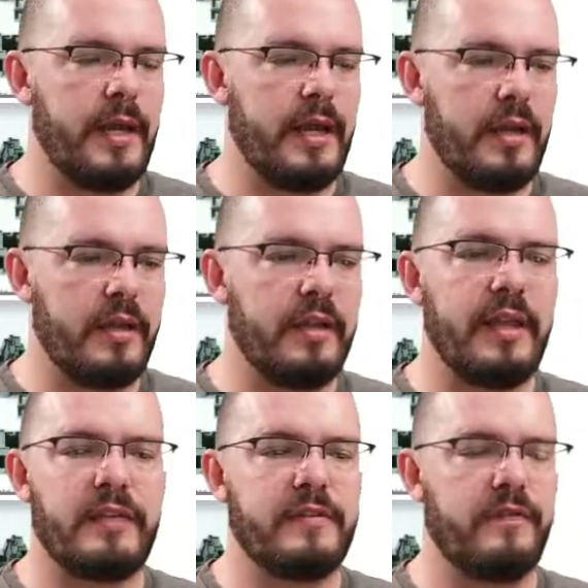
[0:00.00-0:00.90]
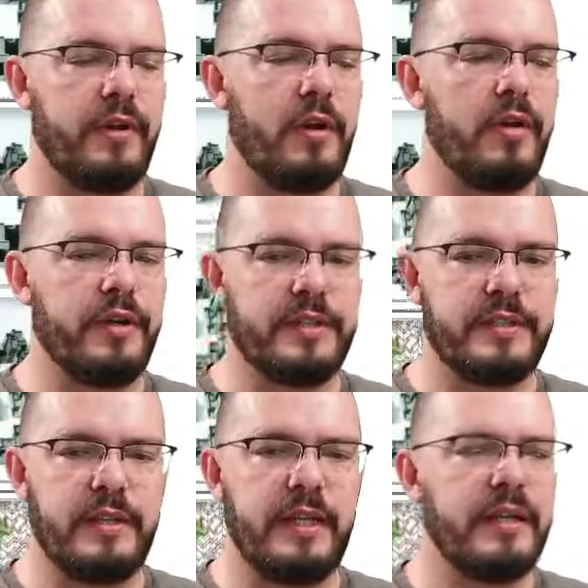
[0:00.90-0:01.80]
And I think that's very
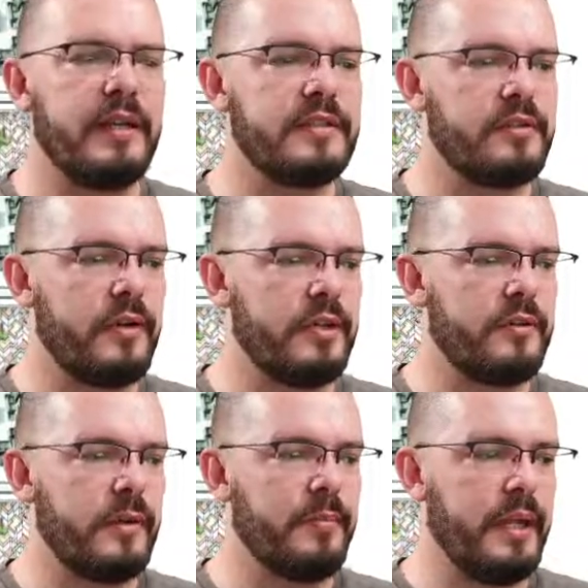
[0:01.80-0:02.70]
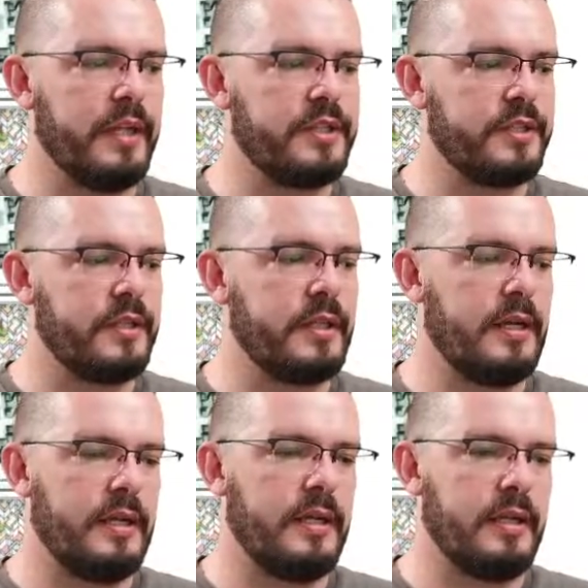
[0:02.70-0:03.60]
honest. He does try to embellish
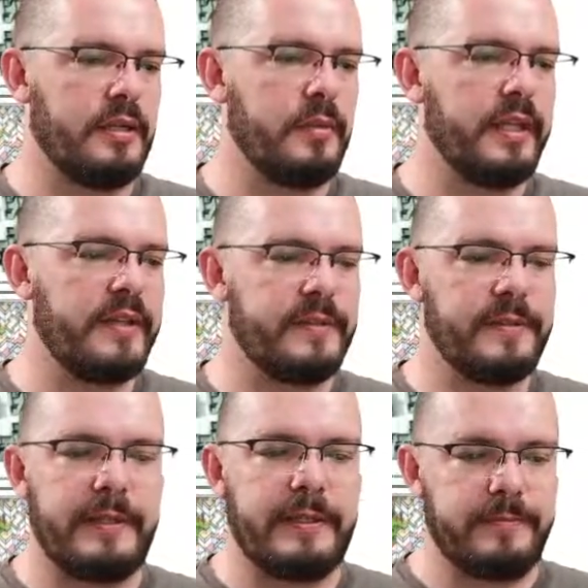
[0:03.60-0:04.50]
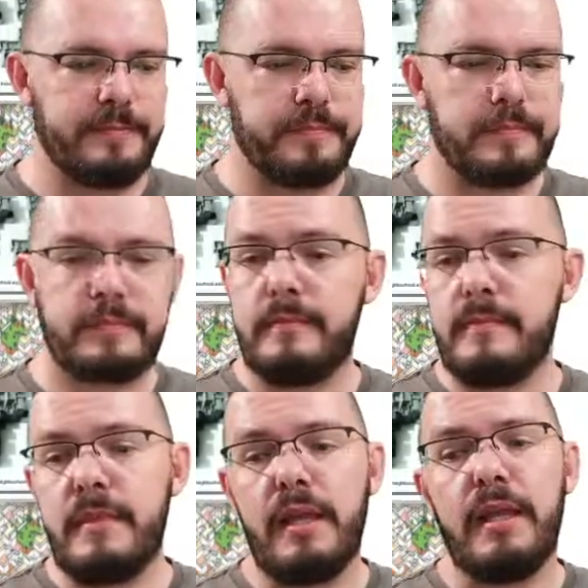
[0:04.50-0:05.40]
a little bit
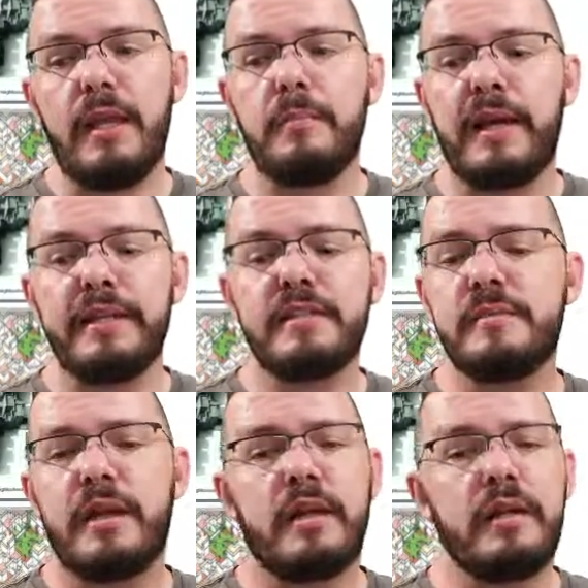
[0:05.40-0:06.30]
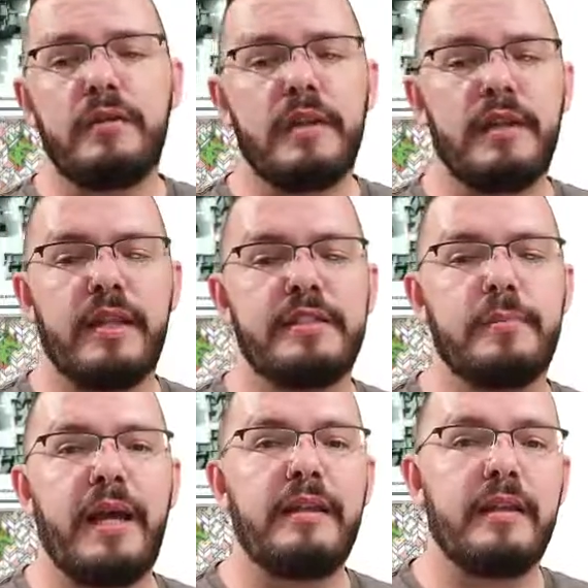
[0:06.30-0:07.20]
in places, but I don't think that's a
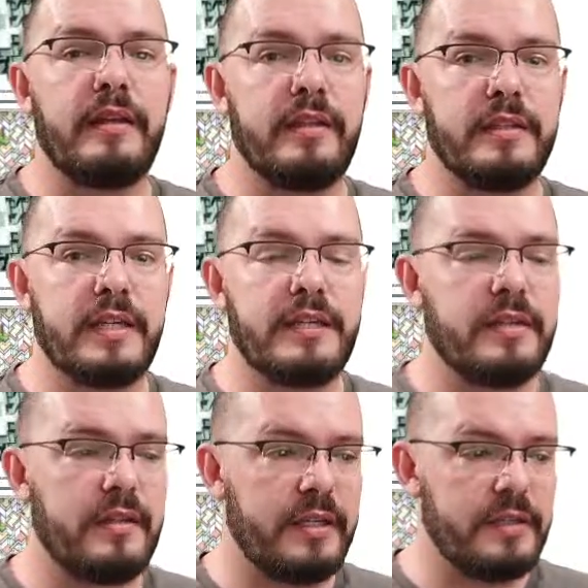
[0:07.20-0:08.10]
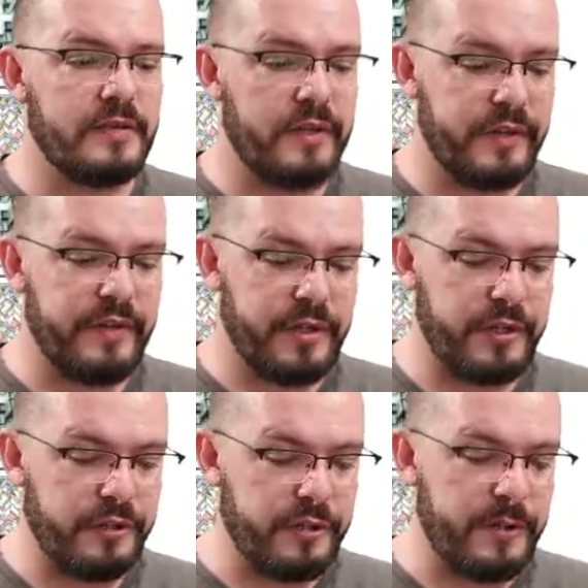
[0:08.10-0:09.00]
bad thing in this case. I think it's very
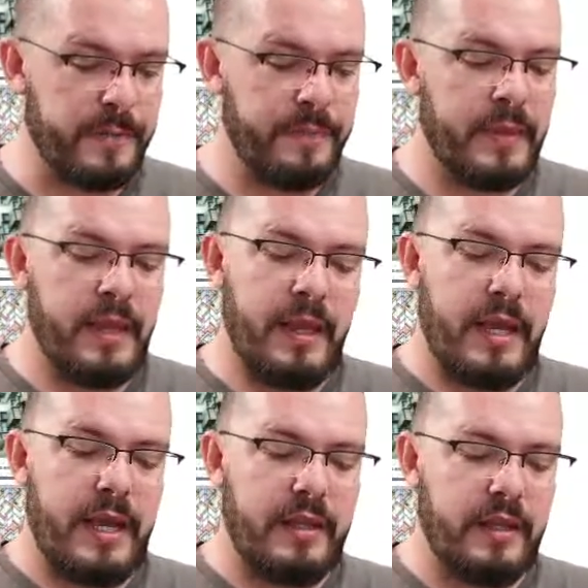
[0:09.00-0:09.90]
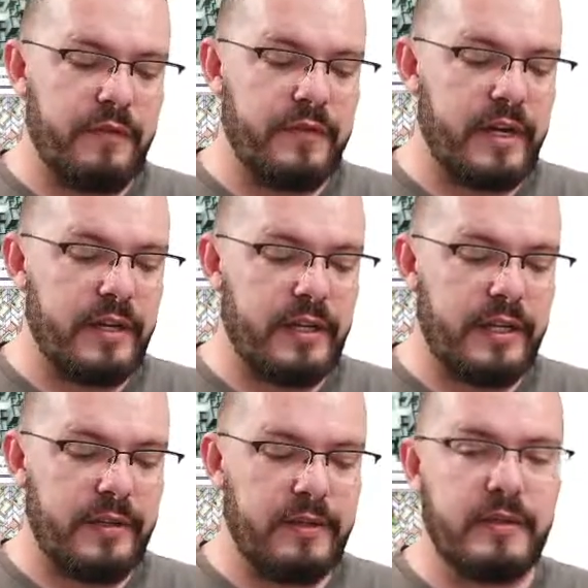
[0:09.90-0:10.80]
good. And then
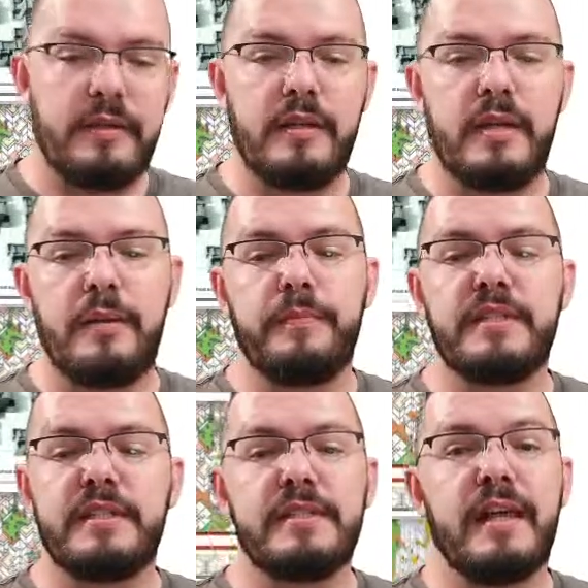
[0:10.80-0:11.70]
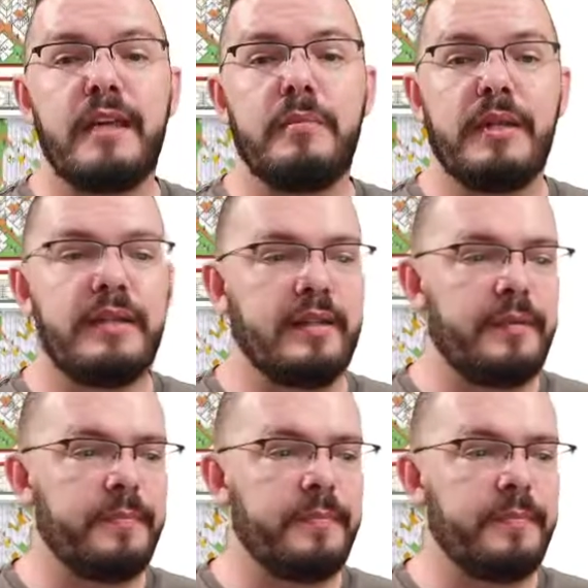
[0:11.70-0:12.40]
finally, sustainability.